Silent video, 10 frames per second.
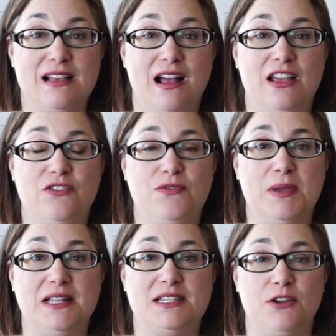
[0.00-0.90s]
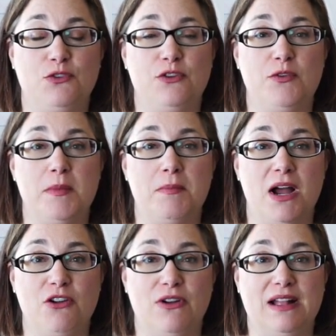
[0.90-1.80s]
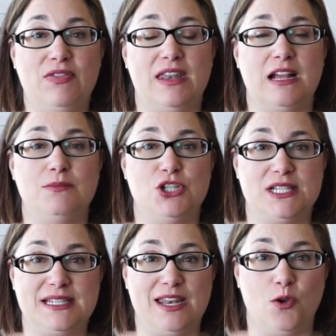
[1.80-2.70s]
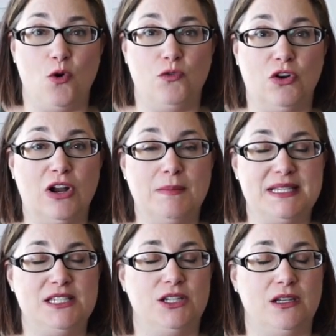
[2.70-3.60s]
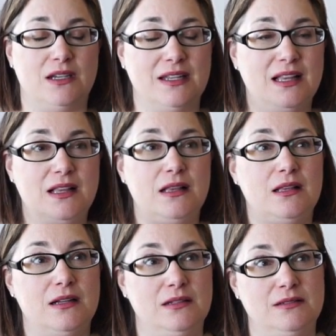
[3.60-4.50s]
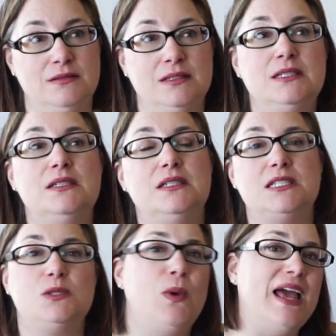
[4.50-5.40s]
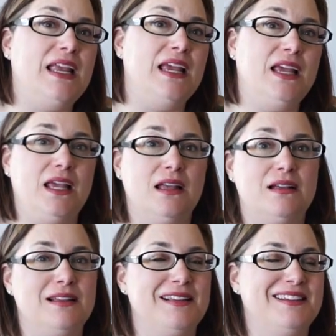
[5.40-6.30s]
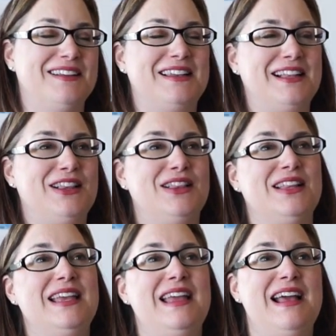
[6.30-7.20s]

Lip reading: I've been suffering from a migraine that I'm just getting over. I'm still a little sweaty, a little